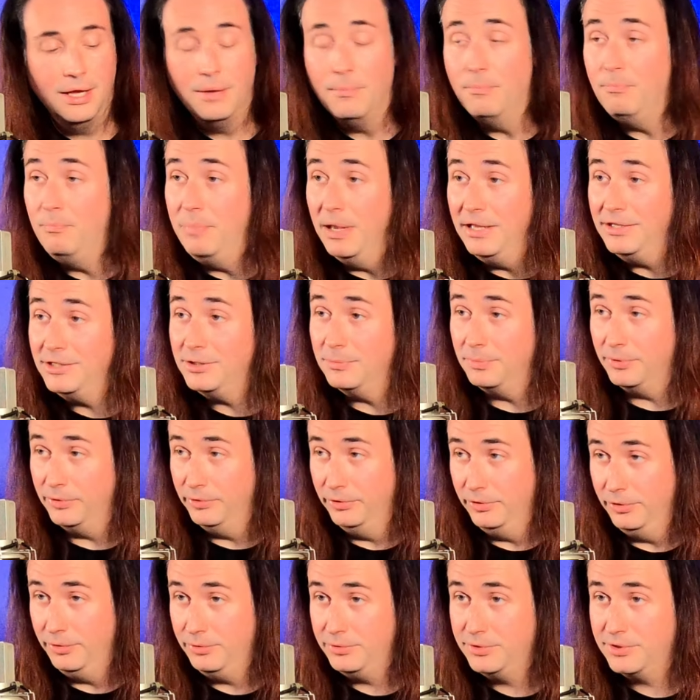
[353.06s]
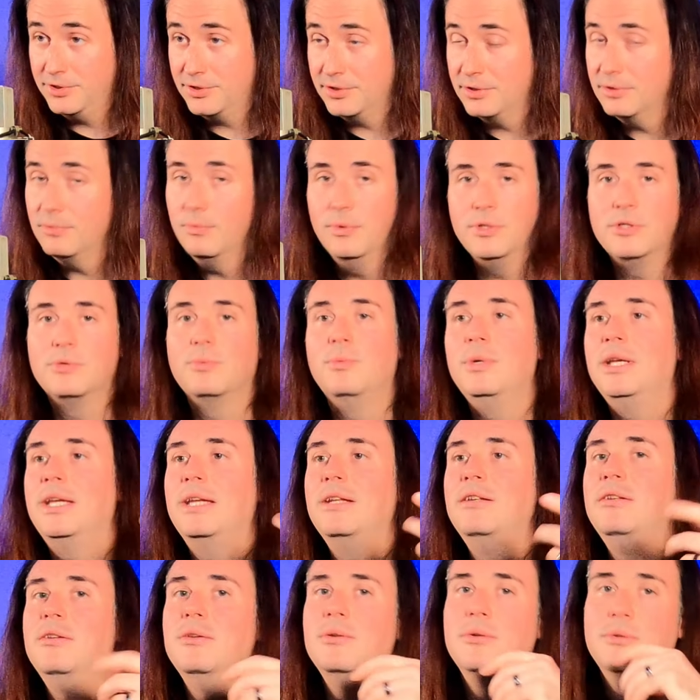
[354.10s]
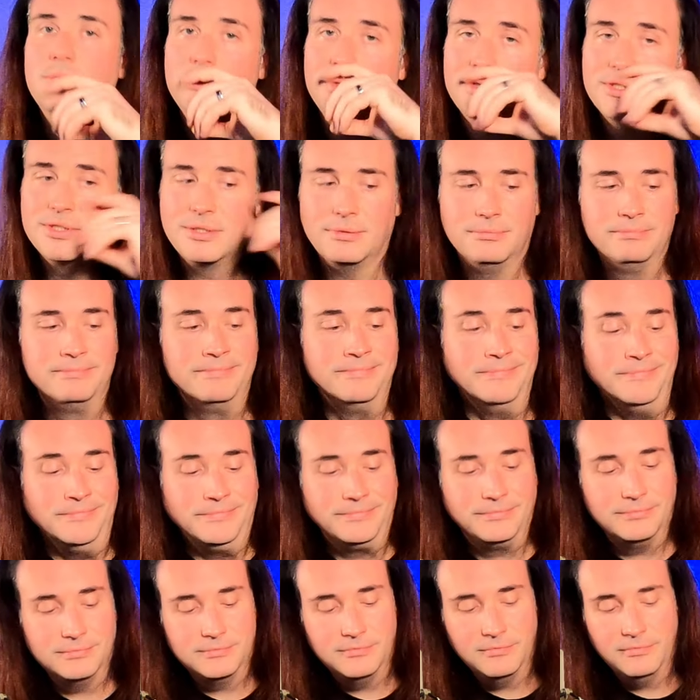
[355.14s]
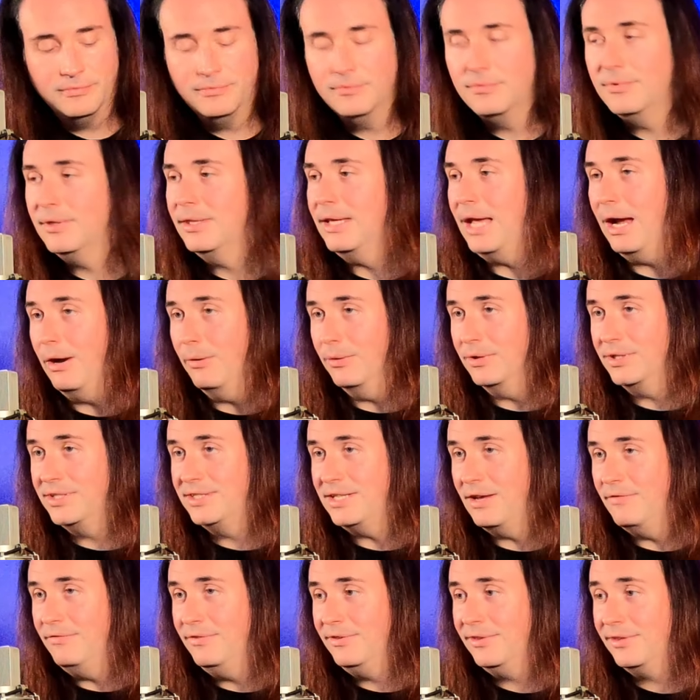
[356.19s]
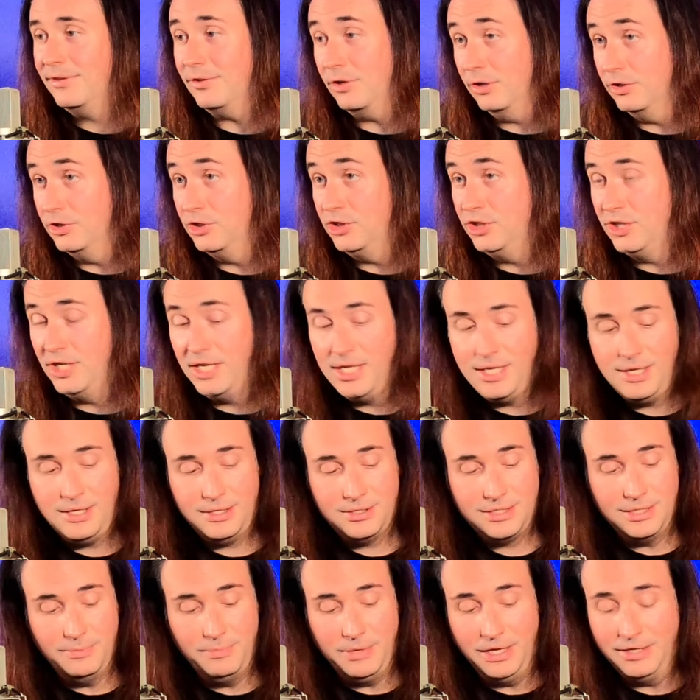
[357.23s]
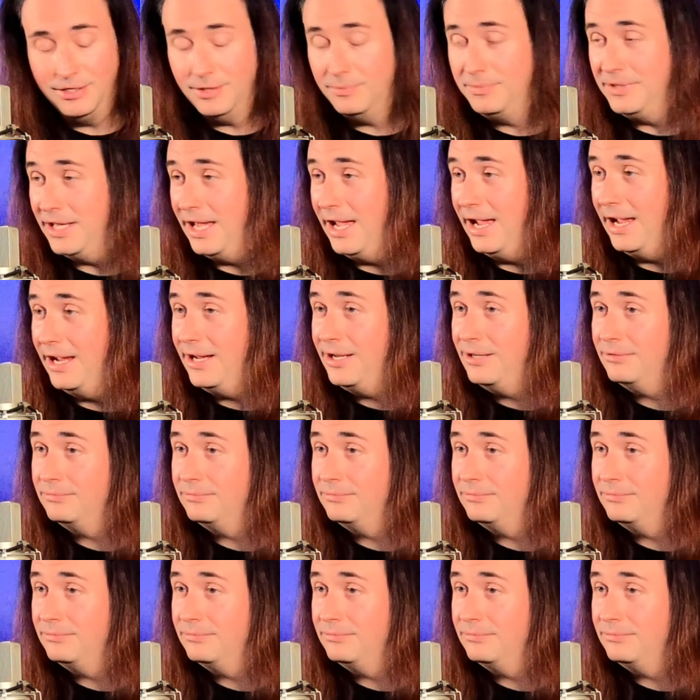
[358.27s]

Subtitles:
Bendable notes, which we can use our 7th, our G, to bend up to A.